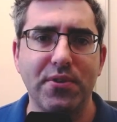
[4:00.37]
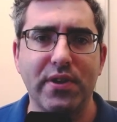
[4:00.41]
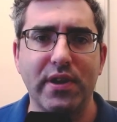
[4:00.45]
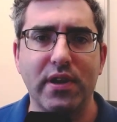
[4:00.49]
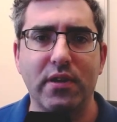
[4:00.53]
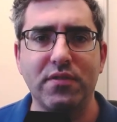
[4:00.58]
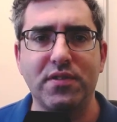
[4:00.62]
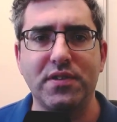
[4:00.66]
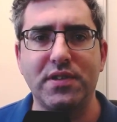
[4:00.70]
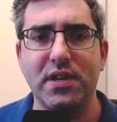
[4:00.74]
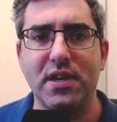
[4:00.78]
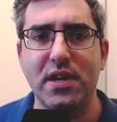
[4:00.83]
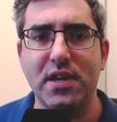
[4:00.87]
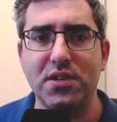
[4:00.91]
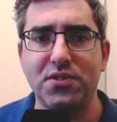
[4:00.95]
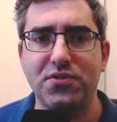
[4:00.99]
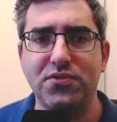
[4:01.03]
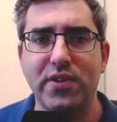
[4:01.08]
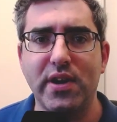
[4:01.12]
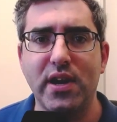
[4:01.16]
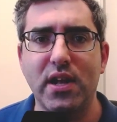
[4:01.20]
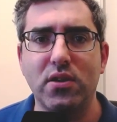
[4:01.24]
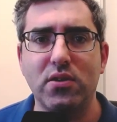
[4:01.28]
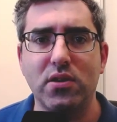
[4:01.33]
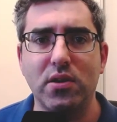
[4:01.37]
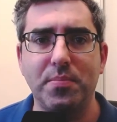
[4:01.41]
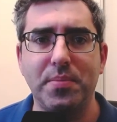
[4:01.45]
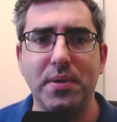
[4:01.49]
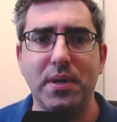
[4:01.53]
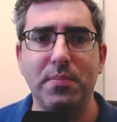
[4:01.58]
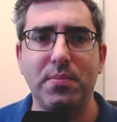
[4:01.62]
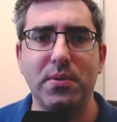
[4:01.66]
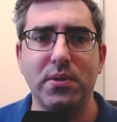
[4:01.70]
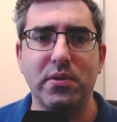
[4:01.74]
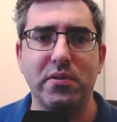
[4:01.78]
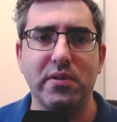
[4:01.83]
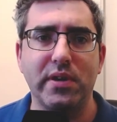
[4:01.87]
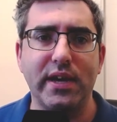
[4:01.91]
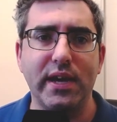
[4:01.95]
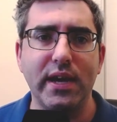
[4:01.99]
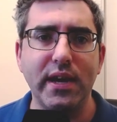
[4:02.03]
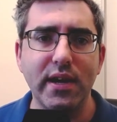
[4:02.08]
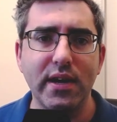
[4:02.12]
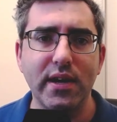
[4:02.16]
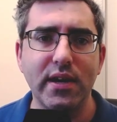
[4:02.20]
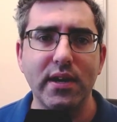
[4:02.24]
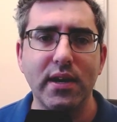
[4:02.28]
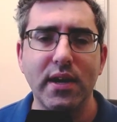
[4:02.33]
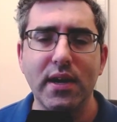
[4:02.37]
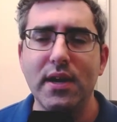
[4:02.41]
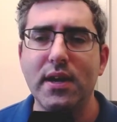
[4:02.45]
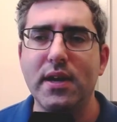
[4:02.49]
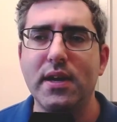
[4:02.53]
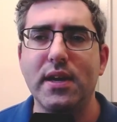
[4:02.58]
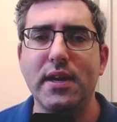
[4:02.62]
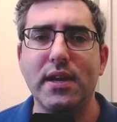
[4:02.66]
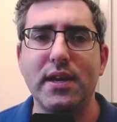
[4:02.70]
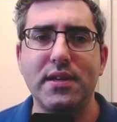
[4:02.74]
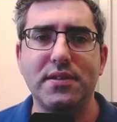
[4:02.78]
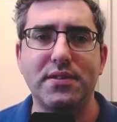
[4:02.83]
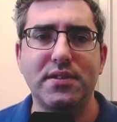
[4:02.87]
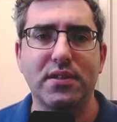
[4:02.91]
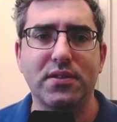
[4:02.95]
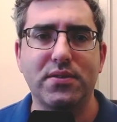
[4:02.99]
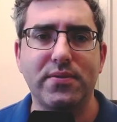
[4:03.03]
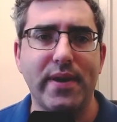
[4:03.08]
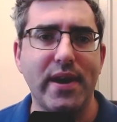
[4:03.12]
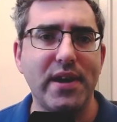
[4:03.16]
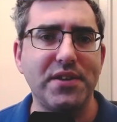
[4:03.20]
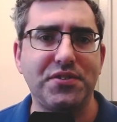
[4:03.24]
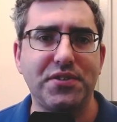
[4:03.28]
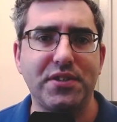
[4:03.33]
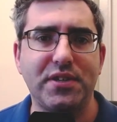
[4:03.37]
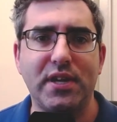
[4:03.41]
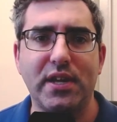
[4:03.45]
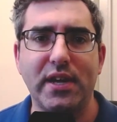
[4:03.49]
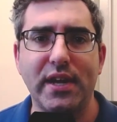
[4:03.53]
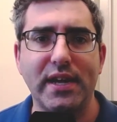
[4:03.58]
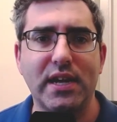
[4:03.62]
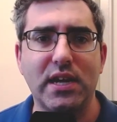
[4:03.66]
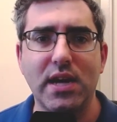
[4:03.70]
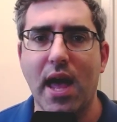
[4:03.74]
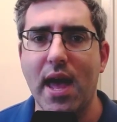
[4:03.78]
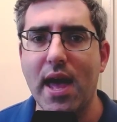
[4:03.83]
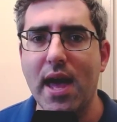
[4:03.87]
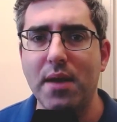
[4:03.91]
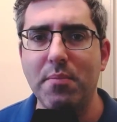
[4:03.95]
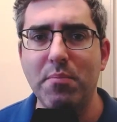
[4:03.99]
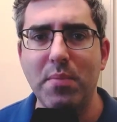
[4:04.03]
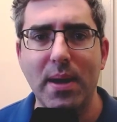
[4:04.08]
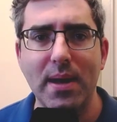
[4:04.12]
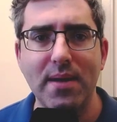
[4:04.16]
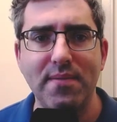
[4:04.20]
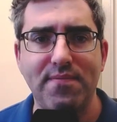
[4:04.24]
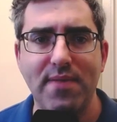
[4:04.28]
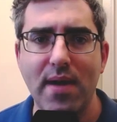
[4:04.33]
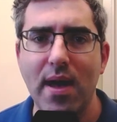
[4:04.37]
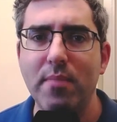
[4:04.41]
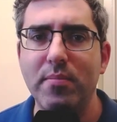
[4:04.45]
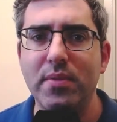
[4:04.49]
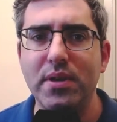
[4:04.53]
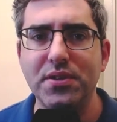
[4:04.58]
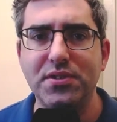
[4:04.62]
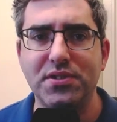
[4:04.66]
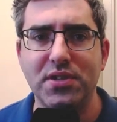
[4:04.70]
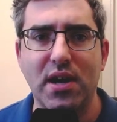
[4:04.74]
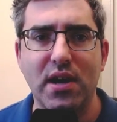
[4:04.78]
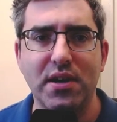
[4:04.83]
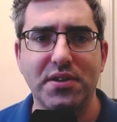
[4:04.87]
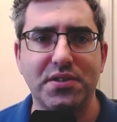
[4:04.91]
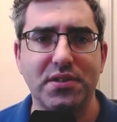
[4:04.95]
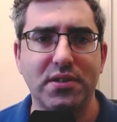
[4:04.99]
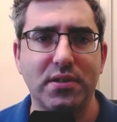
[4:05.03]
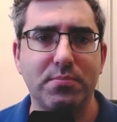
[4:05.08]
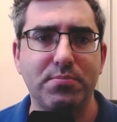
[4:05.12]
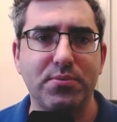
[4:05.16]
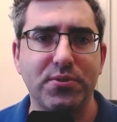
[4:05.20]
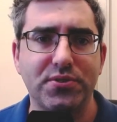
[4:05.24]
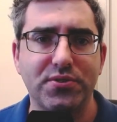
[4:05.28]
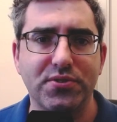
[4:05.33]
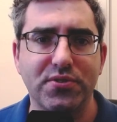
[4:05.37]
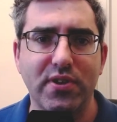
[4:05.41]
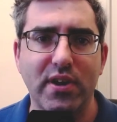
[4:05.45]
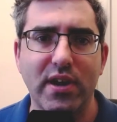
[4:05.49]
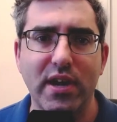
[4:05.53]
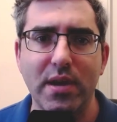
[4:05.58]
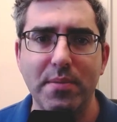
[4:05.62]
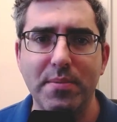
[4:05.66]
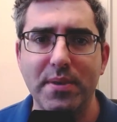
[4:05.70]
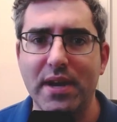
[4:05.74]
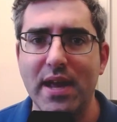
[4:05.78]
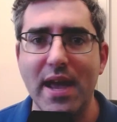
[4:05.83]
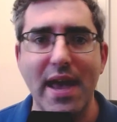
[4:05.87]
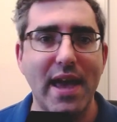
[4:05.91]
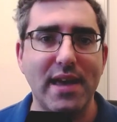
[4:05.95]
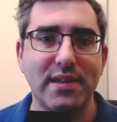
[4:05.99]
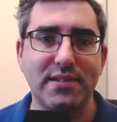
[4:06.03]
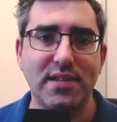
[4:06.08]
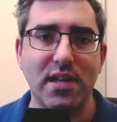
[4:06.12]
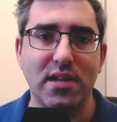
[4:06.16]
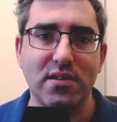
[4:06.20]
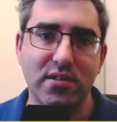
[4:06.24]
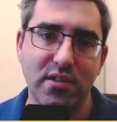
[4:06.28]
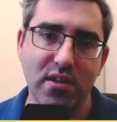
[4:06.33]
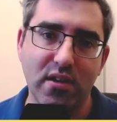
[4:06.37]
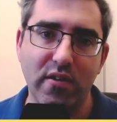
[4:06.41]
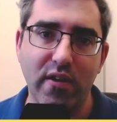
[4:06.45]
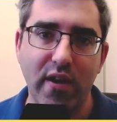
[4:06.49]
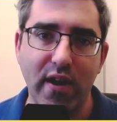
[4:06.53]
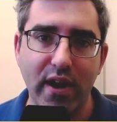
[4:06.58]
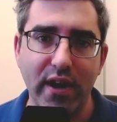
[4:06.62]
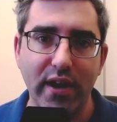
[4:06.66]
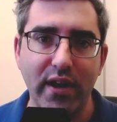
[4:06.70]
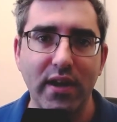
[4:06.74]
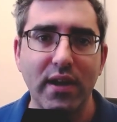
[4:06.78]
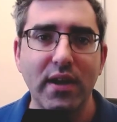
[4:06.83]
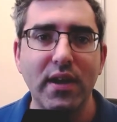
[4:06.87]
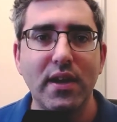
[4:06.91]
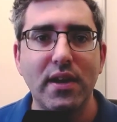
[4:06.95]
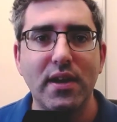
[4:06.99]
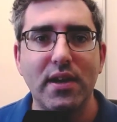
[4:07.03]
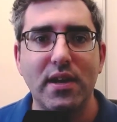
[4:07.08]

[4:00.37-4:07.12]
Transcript: immigrants to Israel or people who are here is this question like, can my family doctor prescribe an SSRI,